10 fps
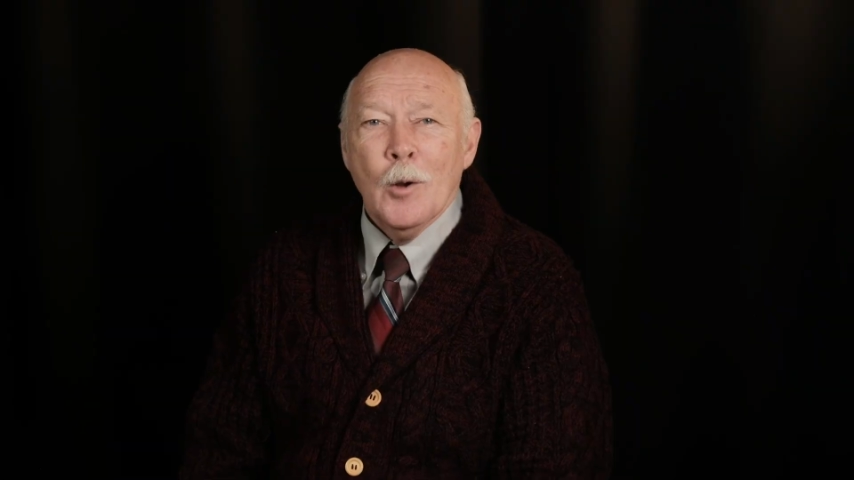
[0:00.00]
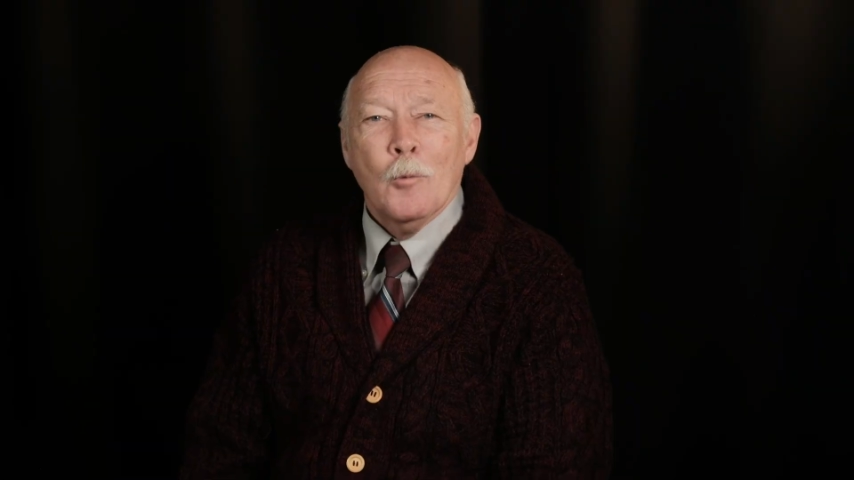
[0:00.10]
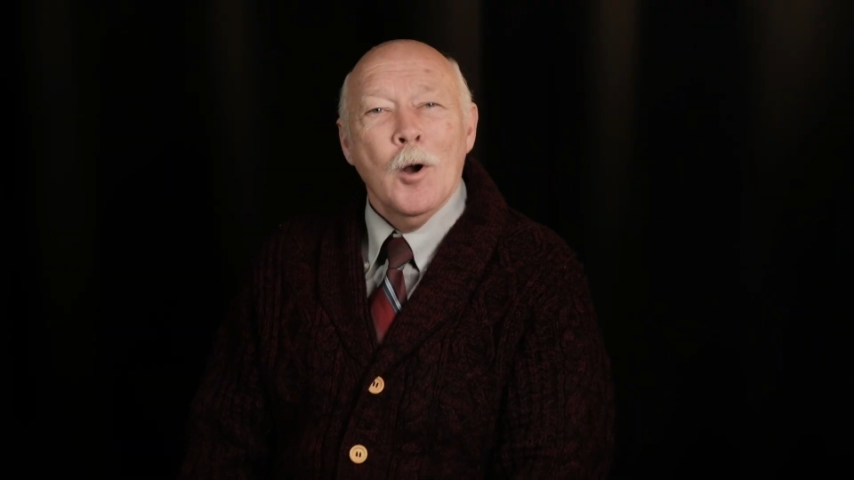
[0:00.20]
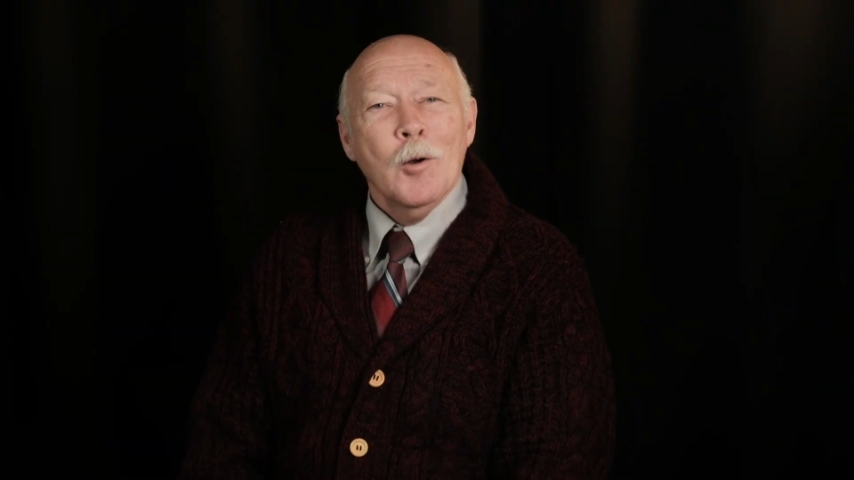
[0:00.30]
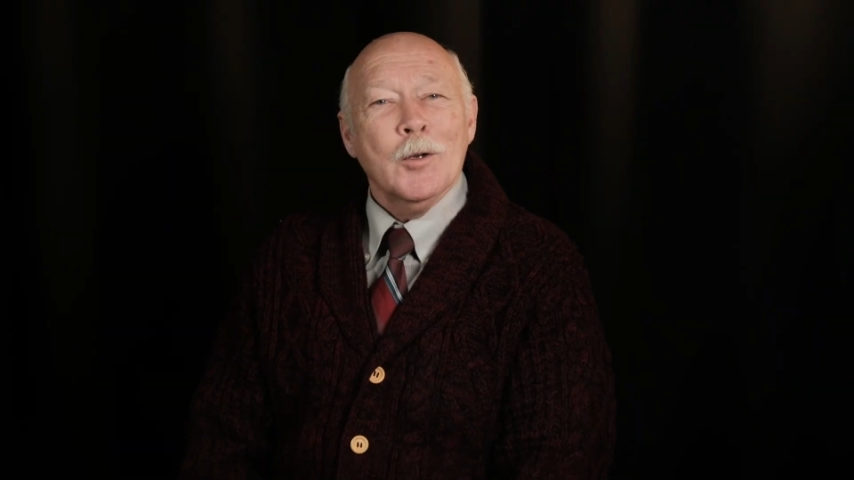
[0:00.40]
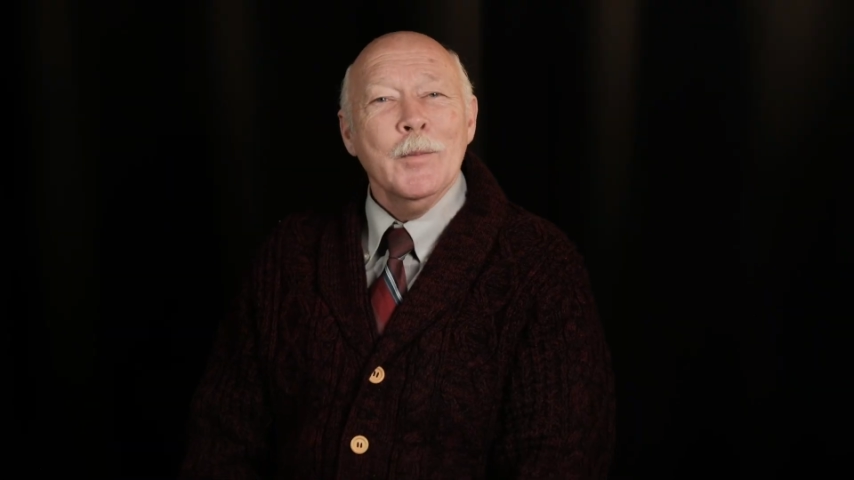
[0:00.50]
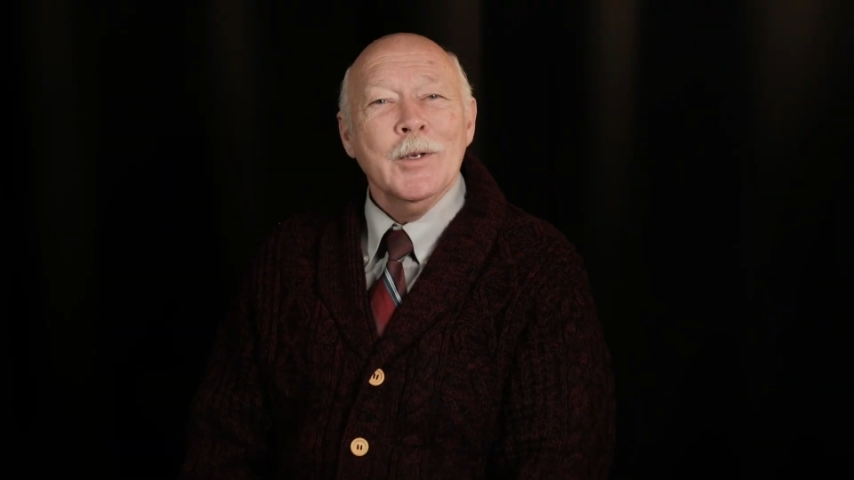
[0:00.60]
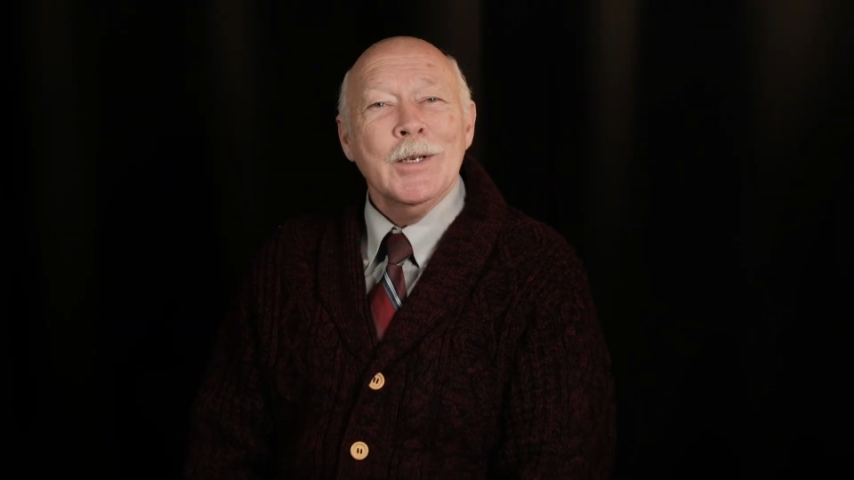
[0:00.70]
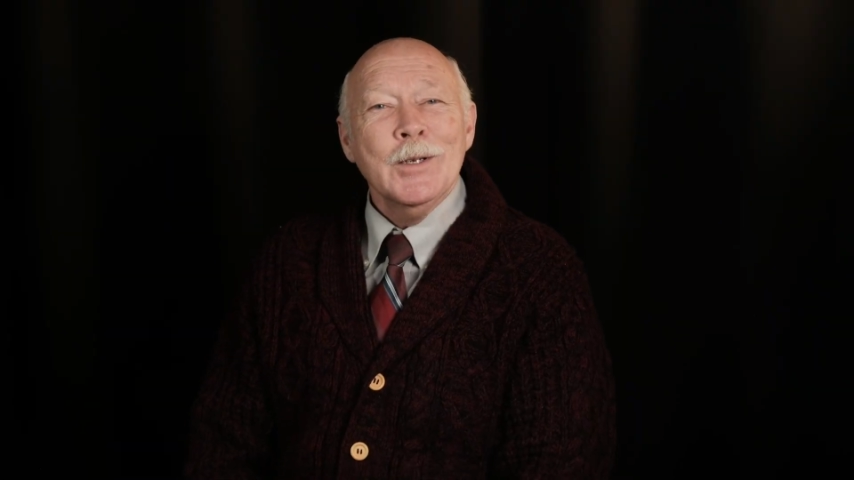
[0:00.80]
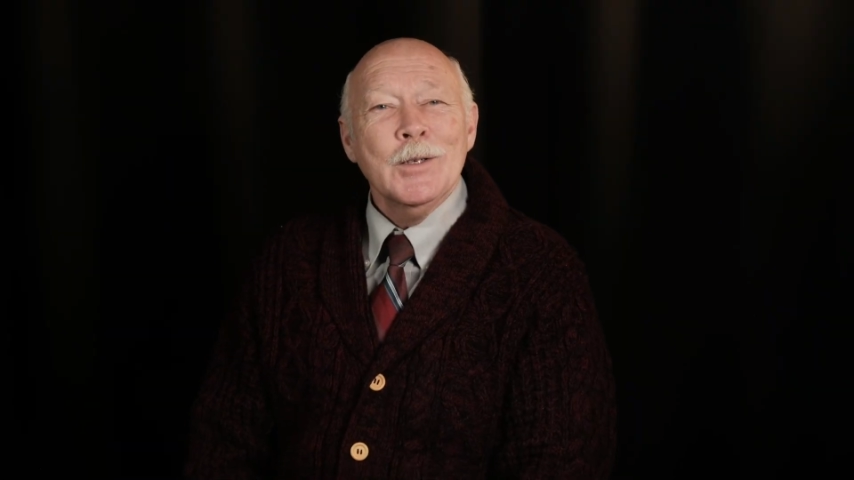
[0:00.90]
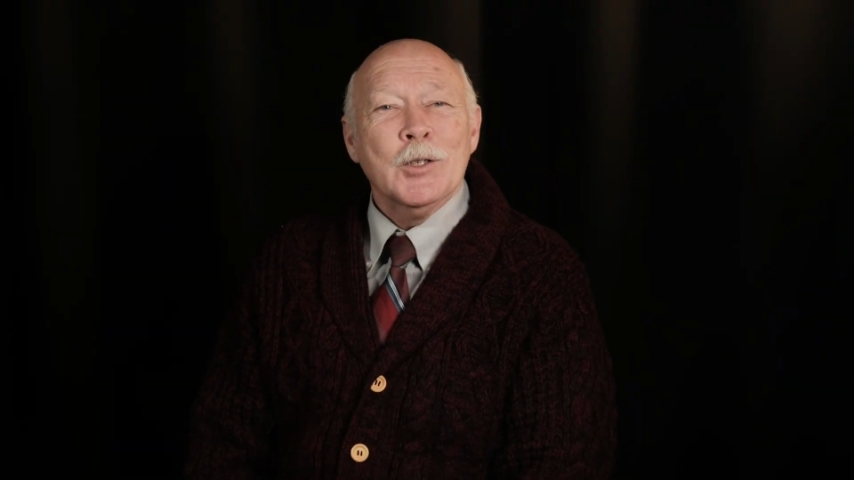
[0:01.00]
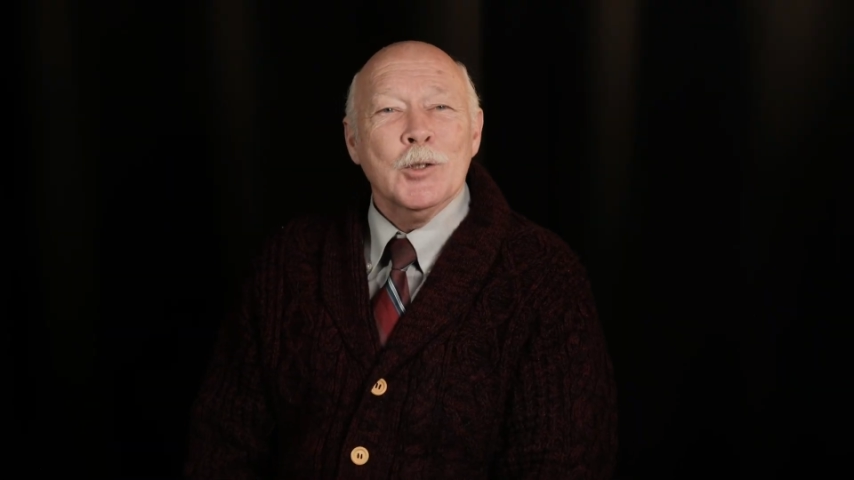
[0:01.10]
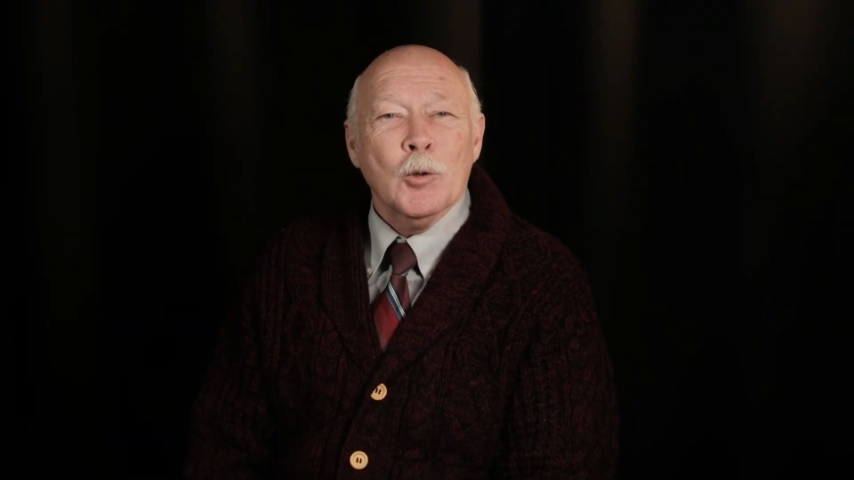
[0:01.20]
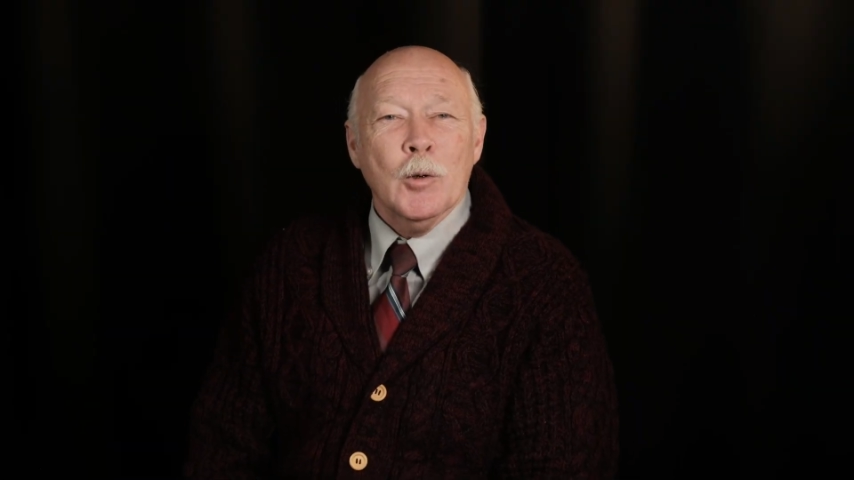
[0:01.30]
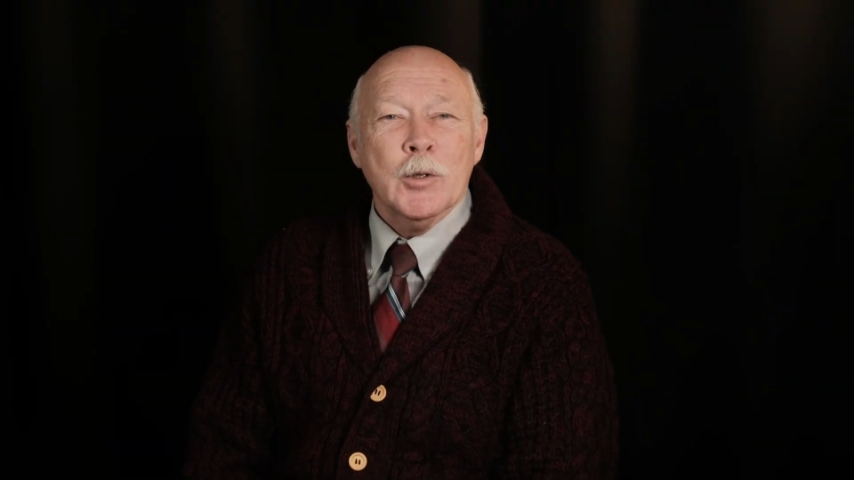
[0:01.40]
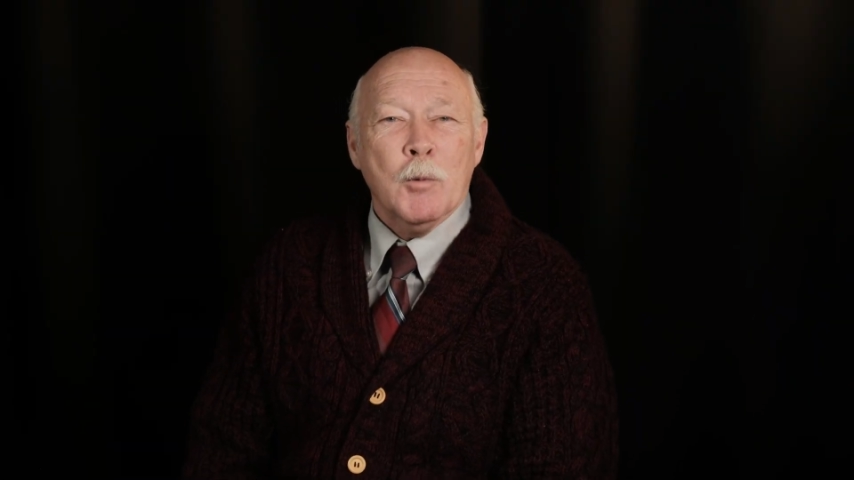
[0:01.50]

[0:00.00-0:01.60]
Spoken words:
Welcome again to George